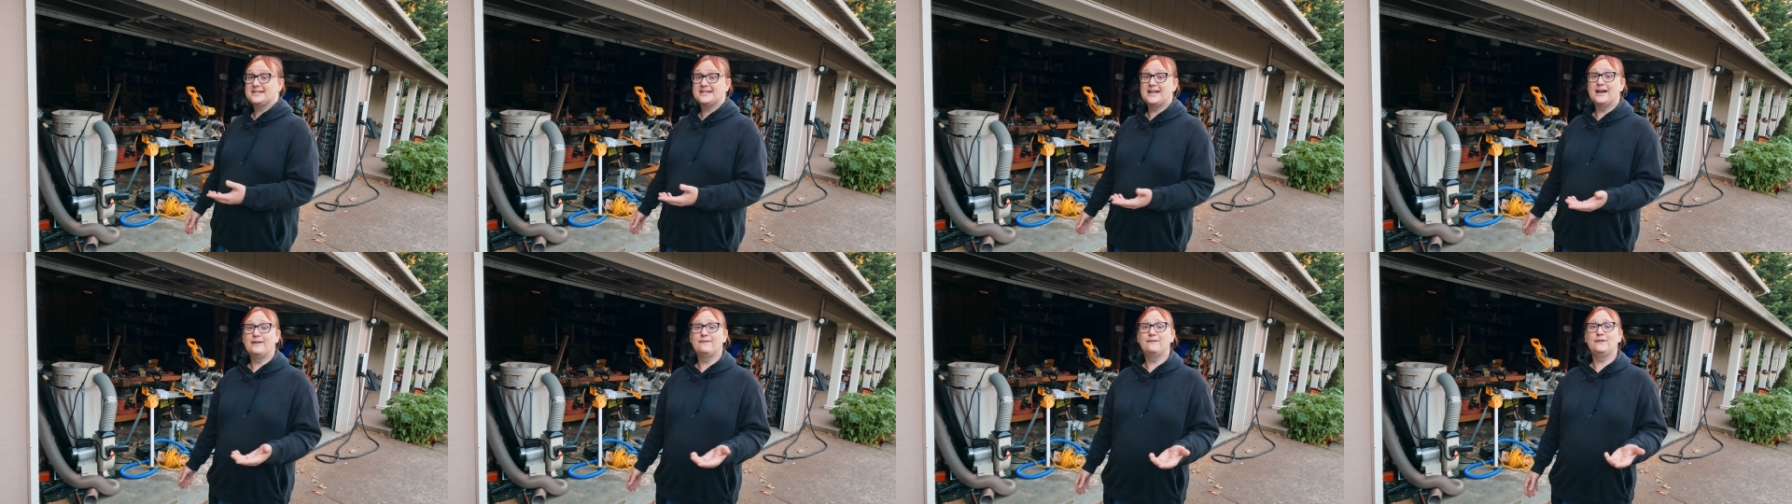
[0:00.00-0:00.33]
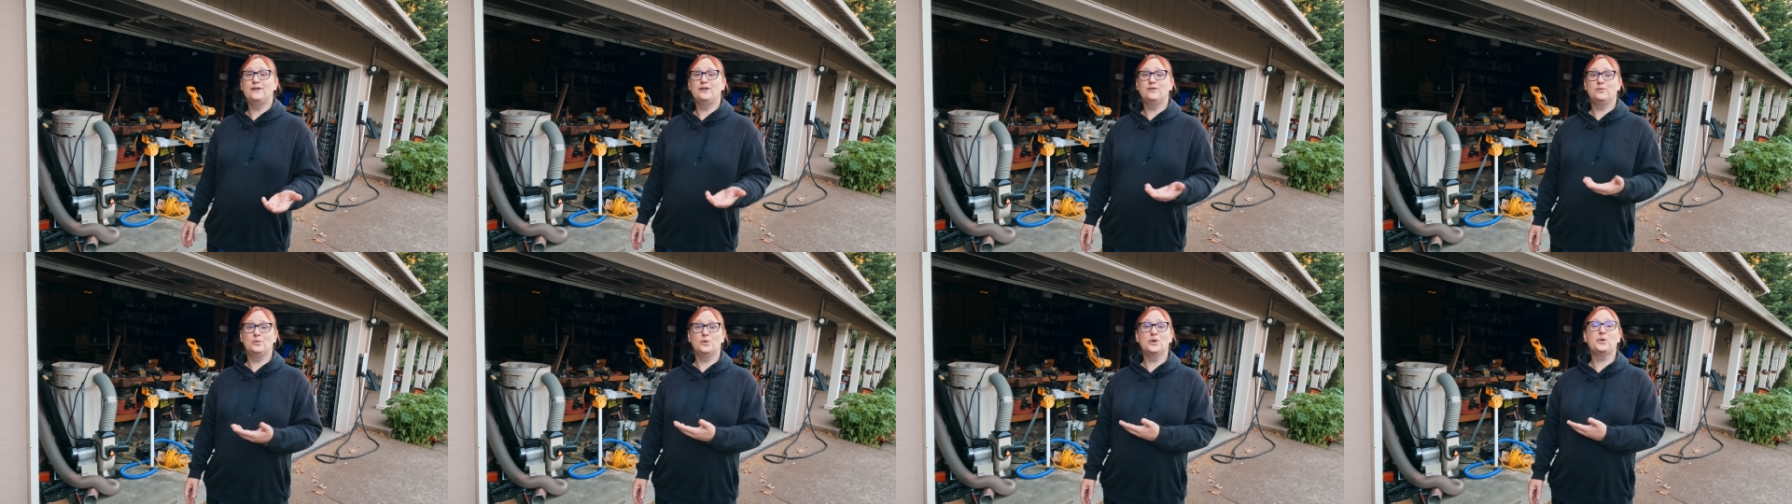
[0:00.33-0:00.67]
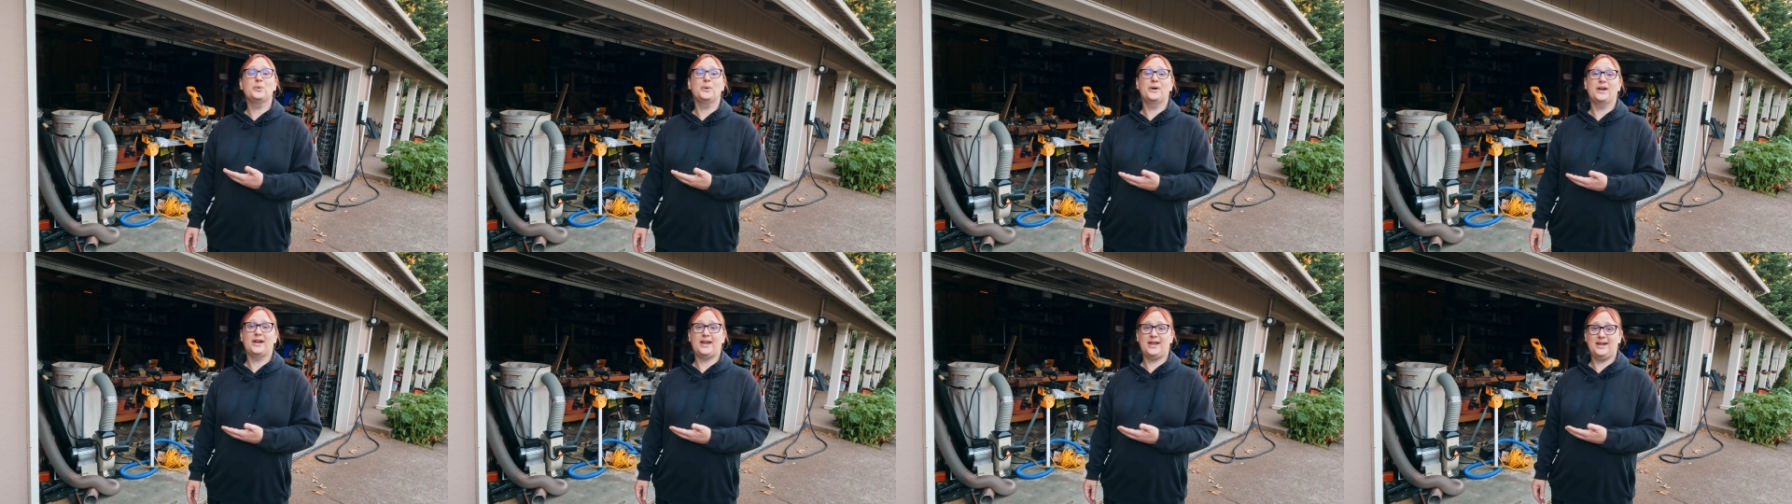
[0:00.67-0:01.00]
now full of
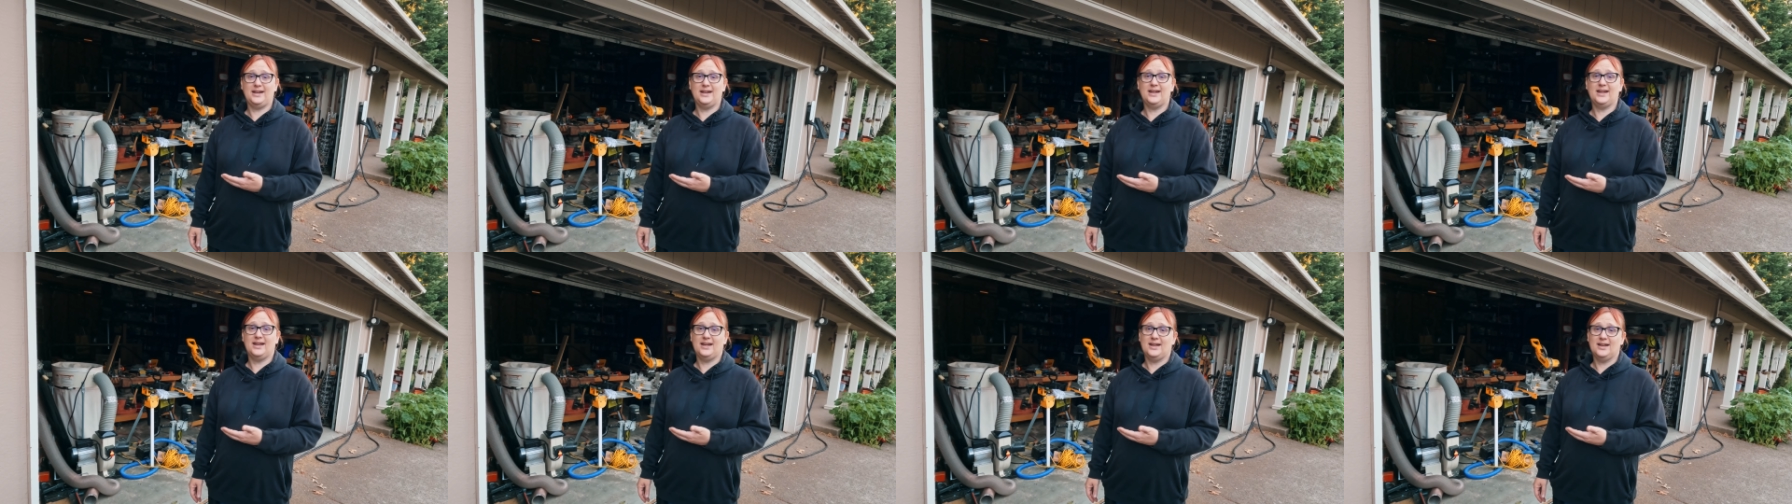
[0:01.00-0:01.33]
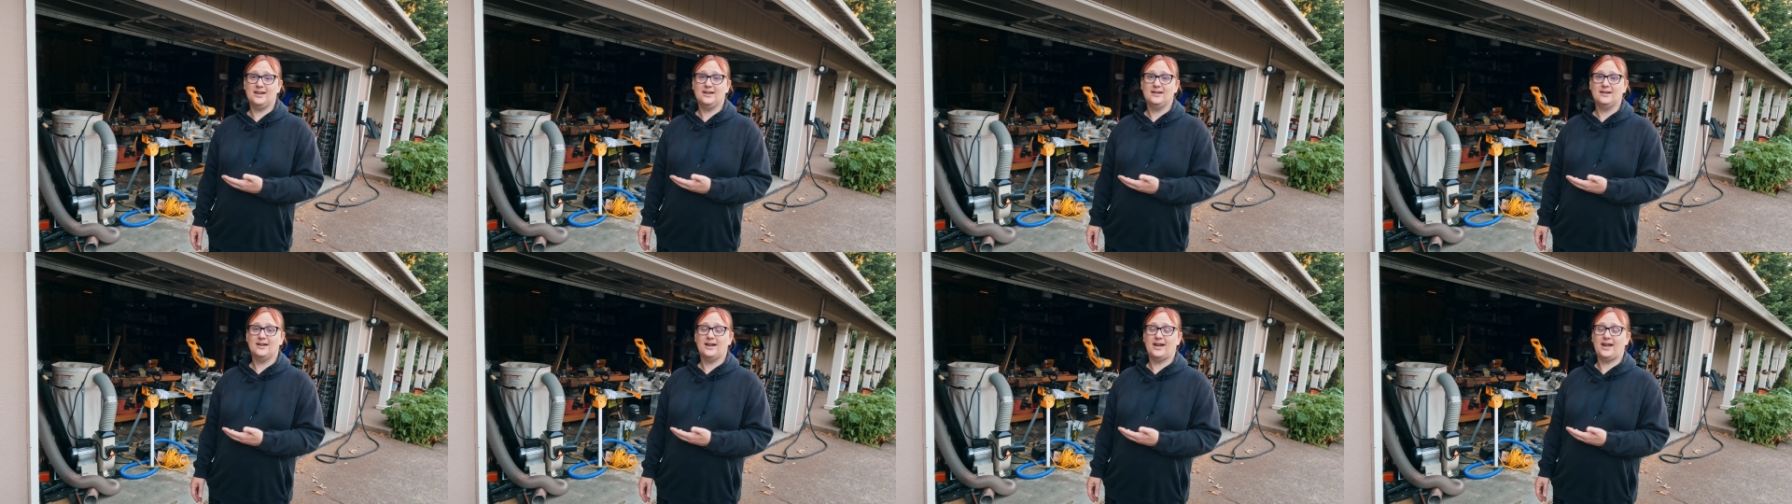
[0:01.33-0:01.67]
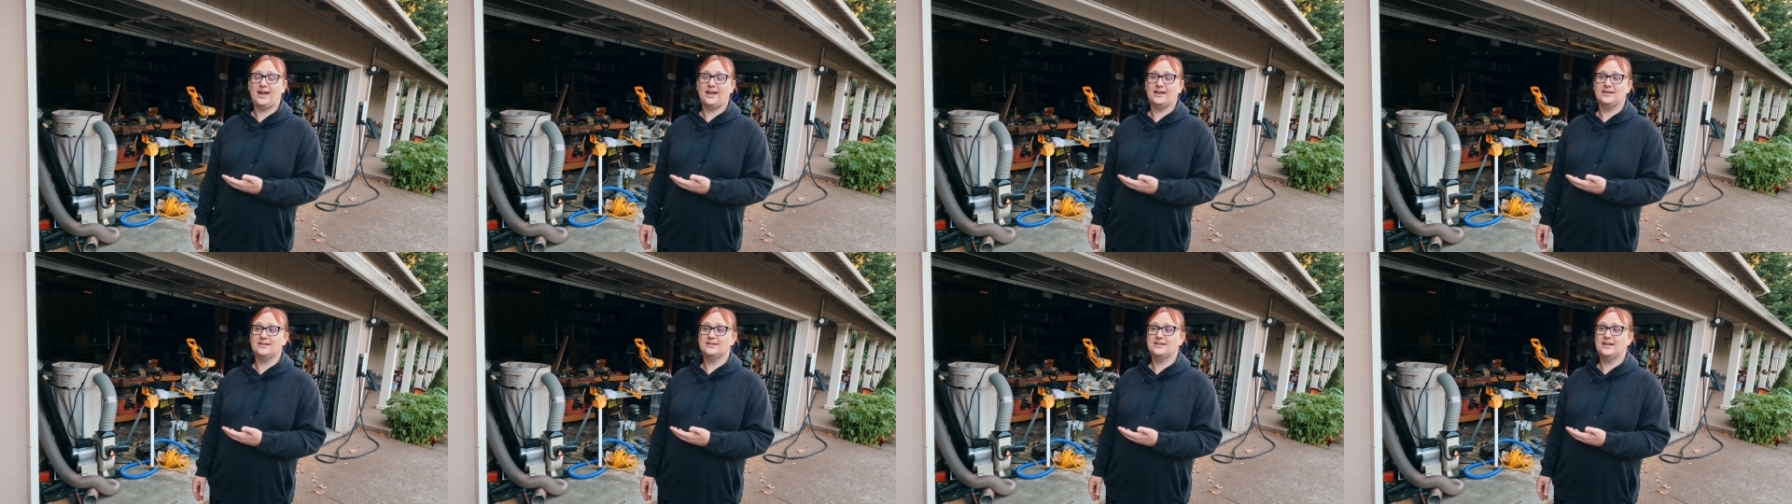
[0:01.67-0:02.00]
woodworking gear
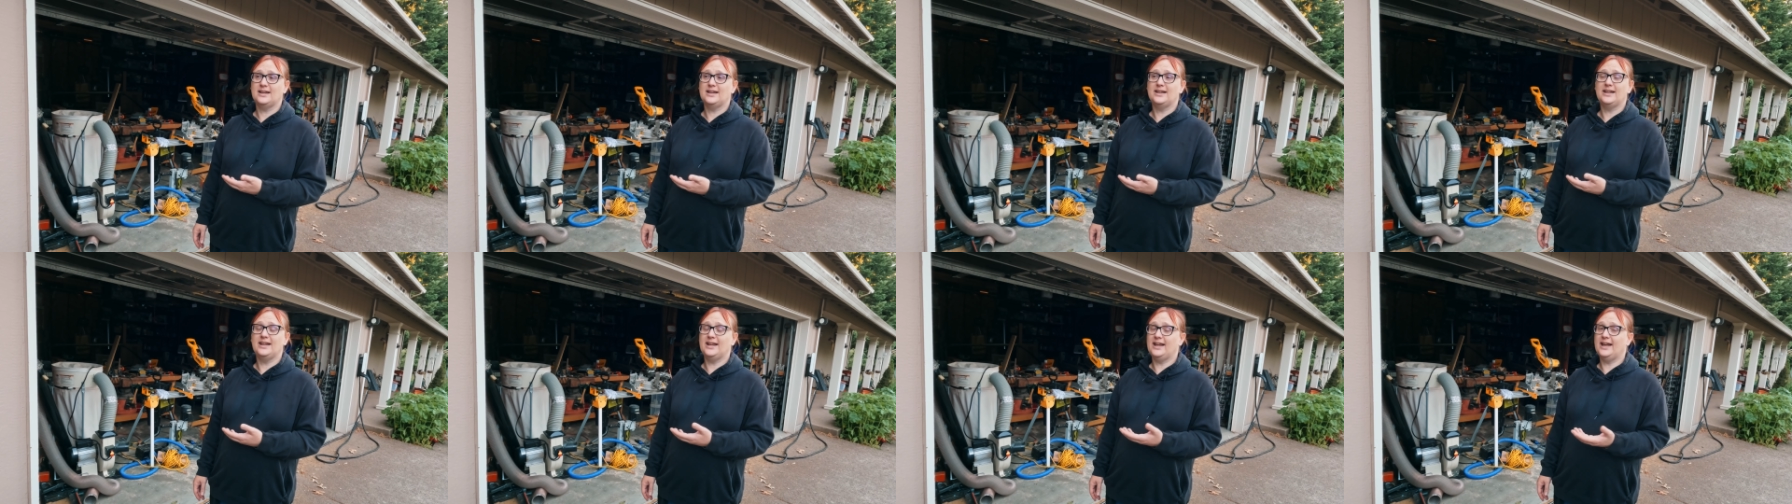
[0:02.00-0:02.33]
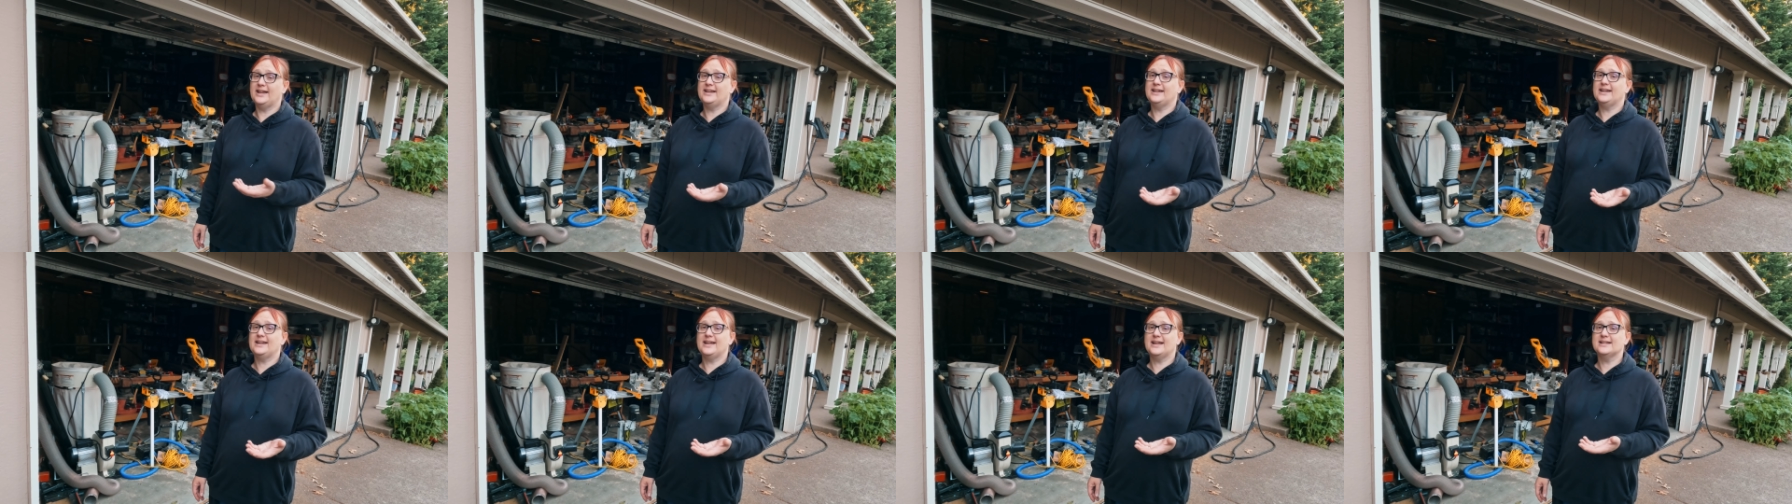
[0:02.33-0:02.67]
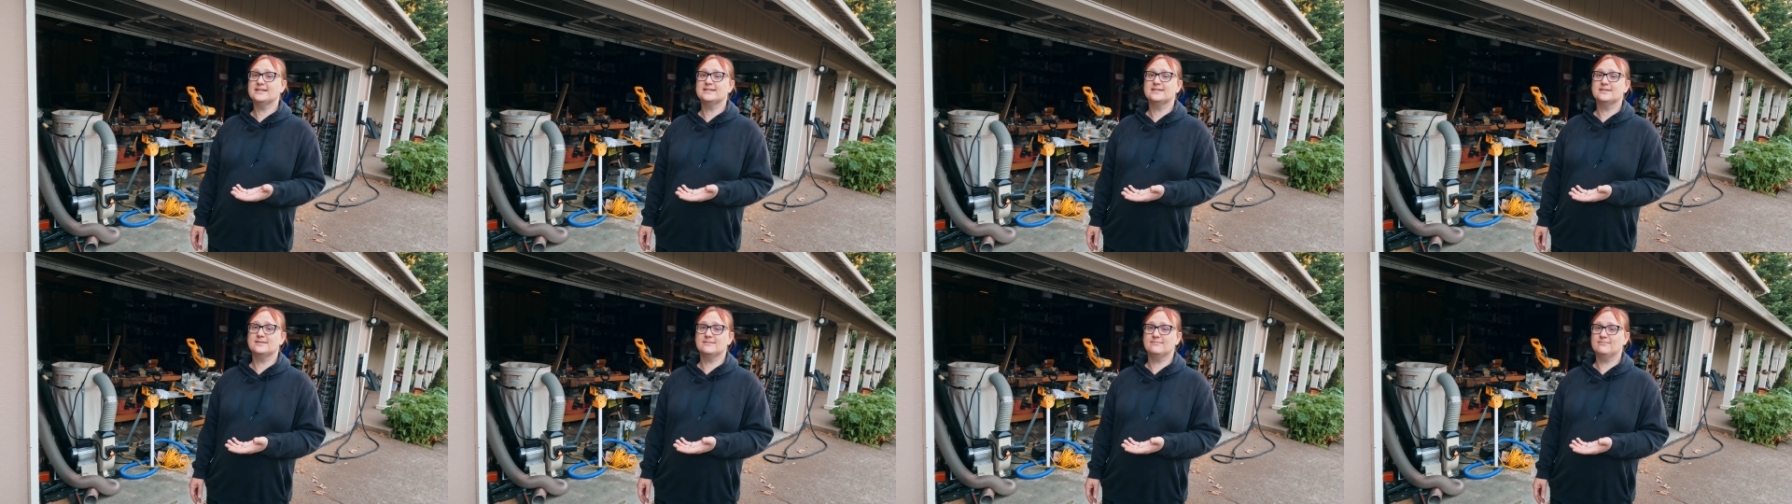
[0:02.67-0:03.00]
and it, and it
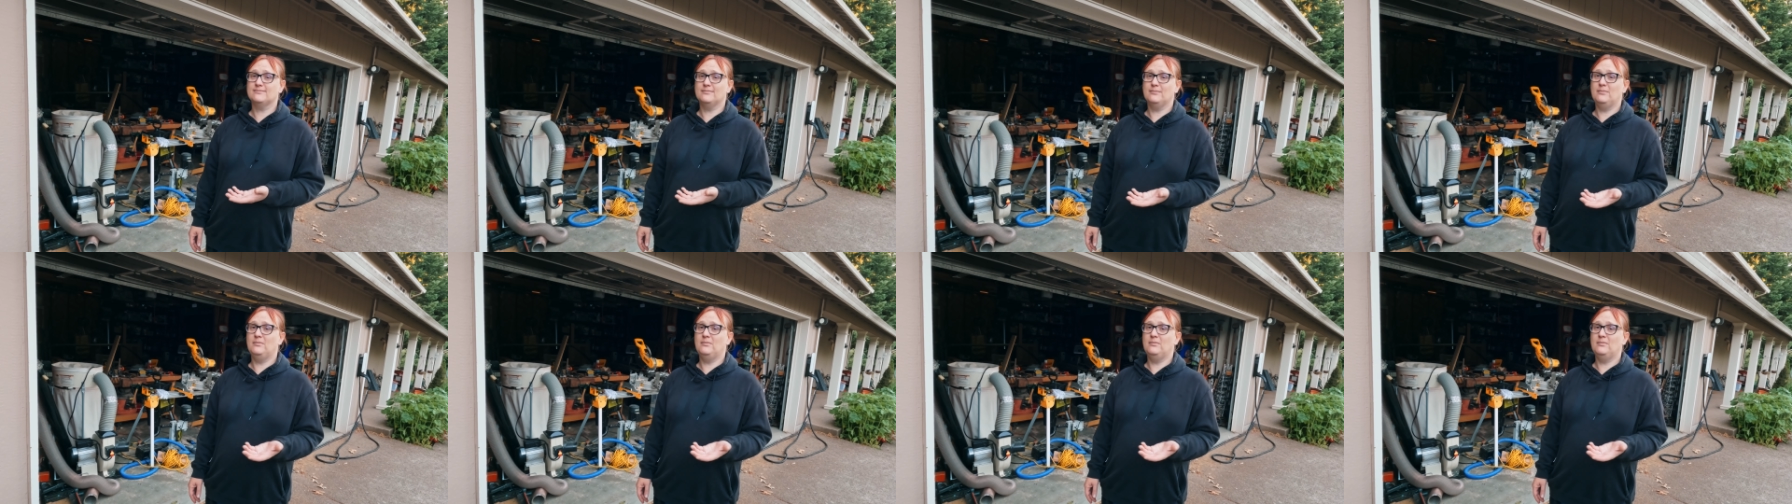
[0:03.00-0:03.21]
gets